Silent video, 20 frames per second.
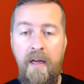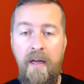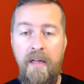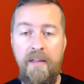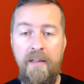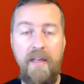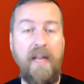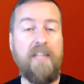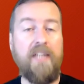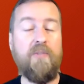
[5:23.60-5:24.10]

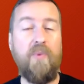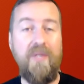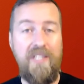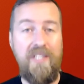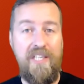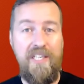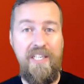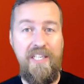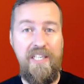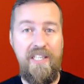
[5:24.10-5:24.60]
The next one
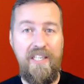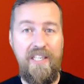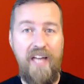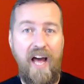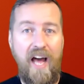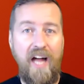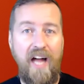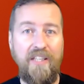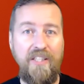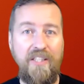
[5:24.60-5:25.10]
is
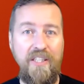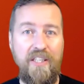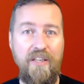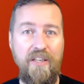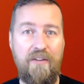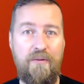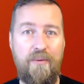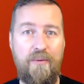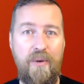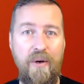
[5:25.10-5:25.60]
seasonality
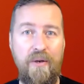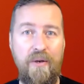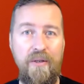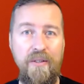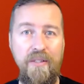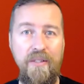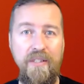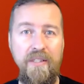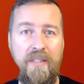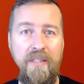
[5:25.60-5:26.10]
of
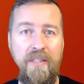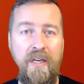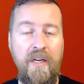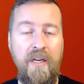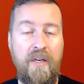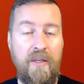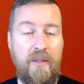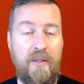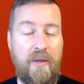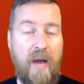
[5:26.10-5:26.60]
products.
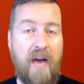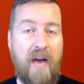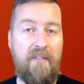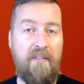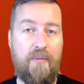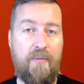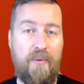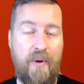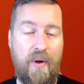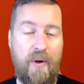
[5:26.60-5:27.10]
You have
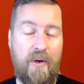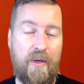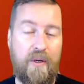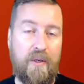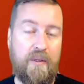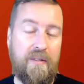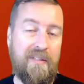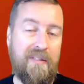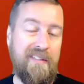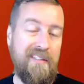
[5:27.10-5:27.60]
a
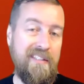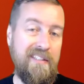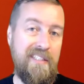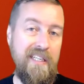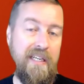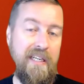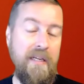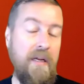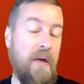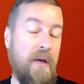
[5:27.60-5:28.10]
product,
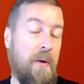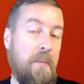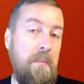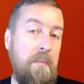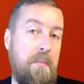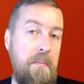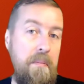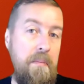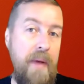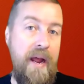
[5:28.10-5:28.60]
say
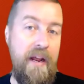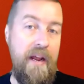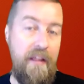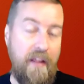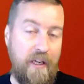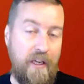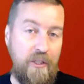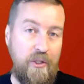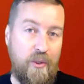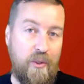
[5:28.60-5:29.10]

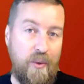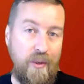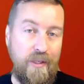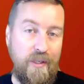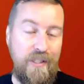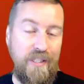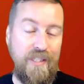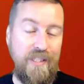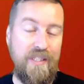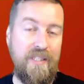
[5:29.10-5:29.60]
bathing
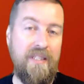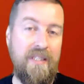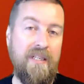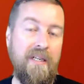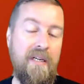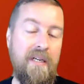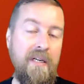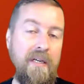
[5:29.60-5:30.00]
shorts.